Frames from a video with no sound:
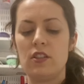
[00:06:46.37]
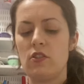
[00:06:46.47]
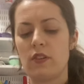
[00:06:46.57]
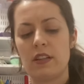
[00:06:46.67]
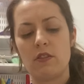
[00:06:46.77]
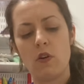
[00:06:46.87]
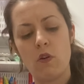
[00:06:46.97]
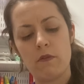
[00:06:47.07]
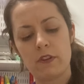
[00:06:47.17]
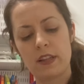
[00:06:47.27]
you can
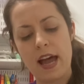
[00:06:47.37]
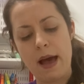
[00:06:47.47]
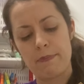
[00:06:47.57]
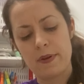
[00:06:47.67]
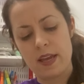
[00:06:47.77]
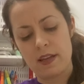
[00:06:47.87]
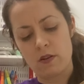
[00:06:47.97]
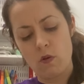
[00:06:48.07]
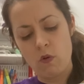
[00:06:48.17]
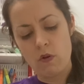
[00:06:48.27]
overlap it,
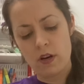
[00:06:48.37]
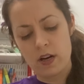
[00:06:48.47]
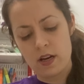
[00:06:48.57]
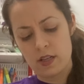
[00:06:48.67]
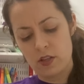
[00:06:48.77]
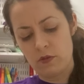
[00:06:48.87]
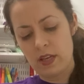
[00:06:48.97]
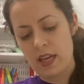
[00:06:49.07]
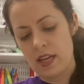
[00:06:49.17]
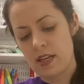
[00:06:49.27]
or you
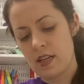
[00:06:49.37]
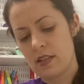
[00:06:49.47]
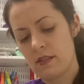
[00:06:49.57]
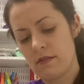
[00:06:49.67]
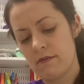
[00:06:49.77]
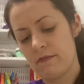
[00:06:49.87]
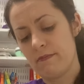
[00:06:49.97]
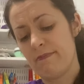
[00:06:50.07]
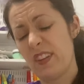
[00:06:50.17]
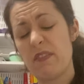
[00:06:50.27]
can
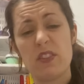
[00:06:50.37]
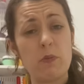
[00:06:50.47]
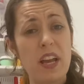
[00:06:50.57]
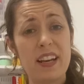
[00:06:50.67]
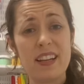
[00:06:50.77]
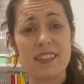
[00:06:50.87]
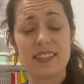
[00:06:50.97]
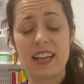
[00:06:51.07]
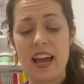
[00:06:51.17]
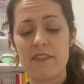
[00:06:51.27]
leave it the way it is
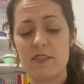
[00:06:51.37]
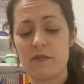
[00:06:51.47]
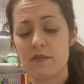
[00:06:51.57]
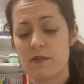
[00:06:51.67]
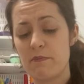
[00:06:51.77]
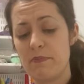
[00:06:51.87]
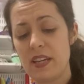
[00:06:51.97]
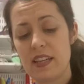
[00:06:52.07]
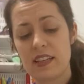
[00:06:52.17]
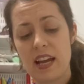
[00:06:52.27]
and have it
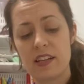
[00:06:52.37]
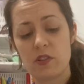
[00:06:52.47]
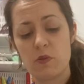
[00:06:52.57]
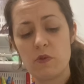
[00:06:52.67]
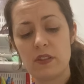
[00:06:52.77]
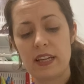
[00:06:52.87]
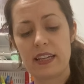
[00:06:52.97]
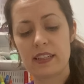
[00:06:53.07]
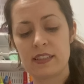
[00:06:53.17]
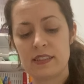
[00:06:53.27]
be kind of cool, like